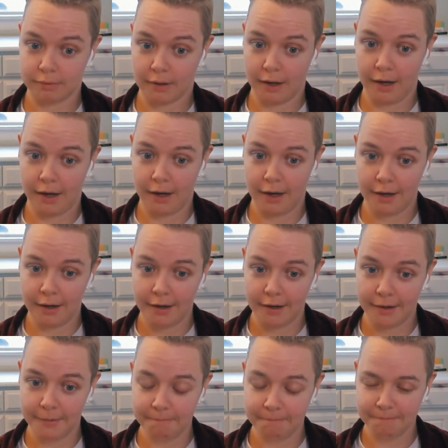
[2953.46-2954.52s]

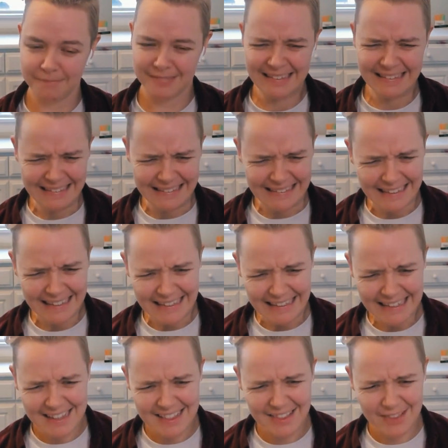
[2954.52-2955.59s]
Um,
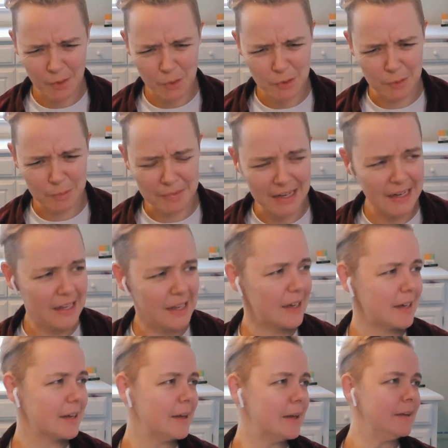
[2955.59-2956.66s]
social
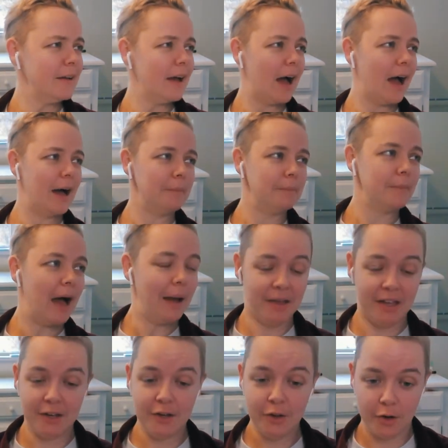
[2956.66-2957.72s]
media. Um, I
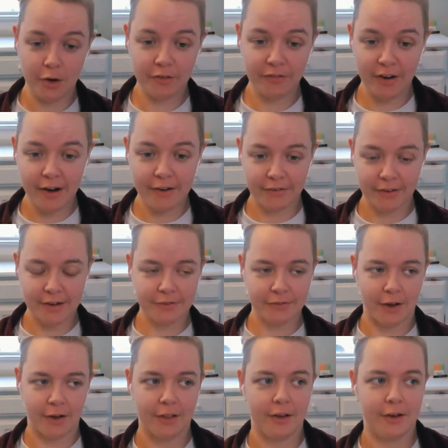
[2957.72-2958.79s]
mean, you're very fun to
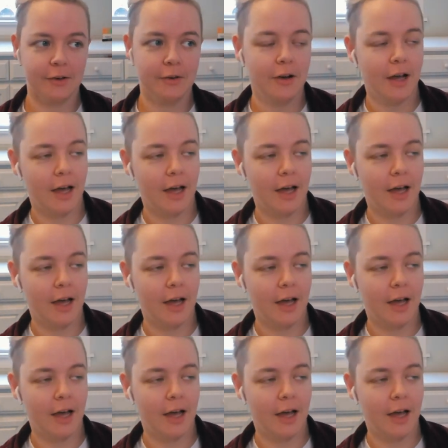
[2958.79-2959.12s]
follow.